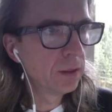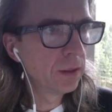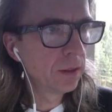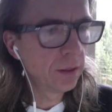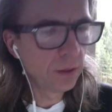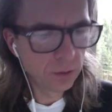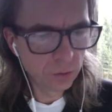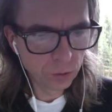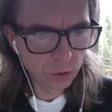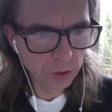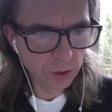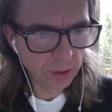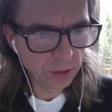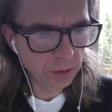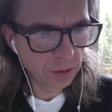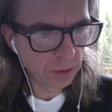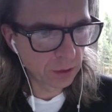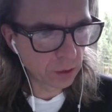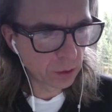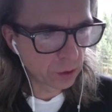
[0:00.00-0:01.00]
This was just
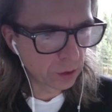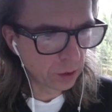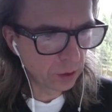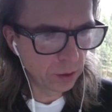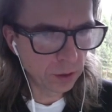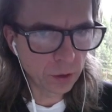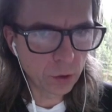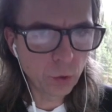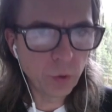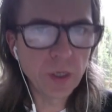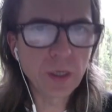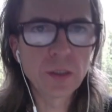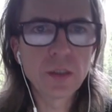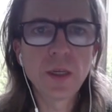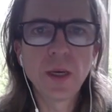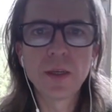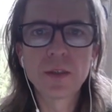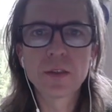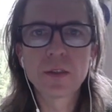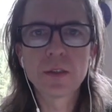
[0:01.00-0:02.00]
a quick
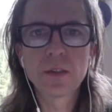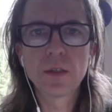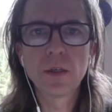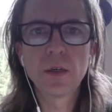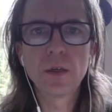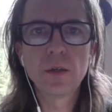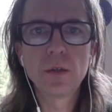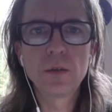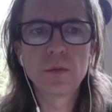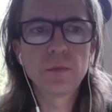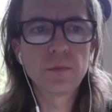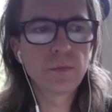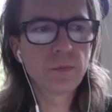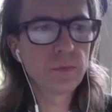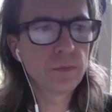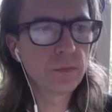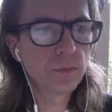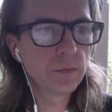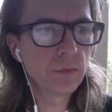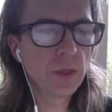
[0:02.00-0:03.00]
test, so
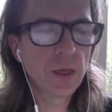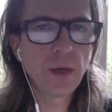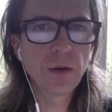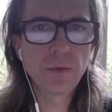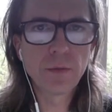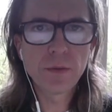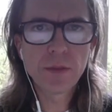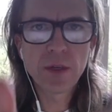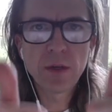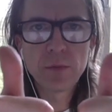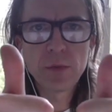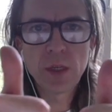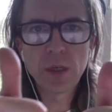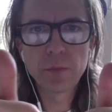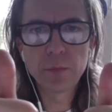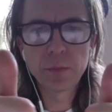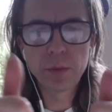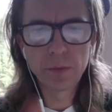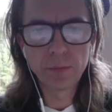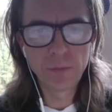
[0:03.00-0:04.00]
yeah, thumbs
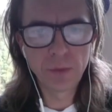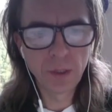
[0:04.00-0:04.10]
up.